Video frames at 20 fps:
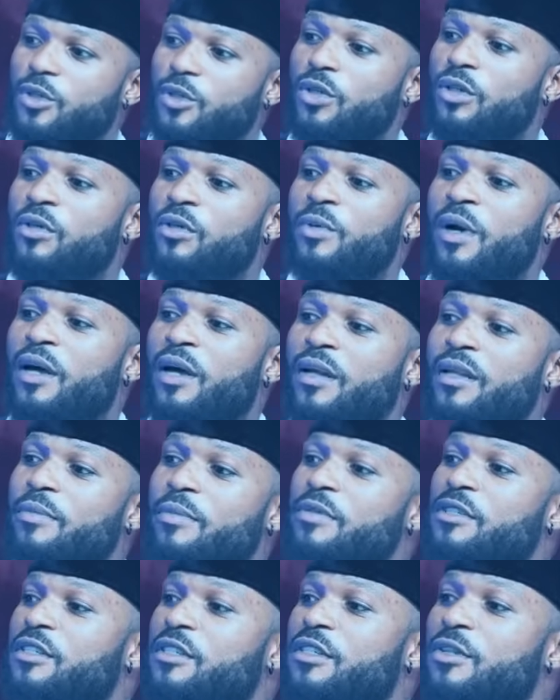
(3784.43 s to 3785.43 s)
Turn around, let
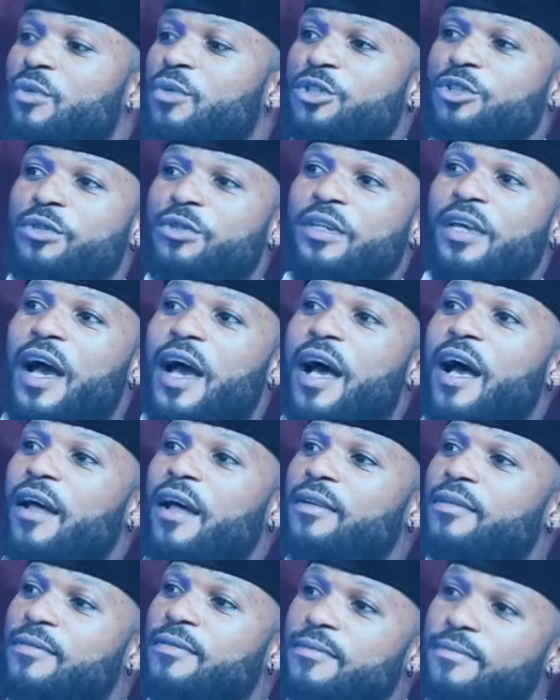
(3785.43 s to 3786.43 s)
me see what you got.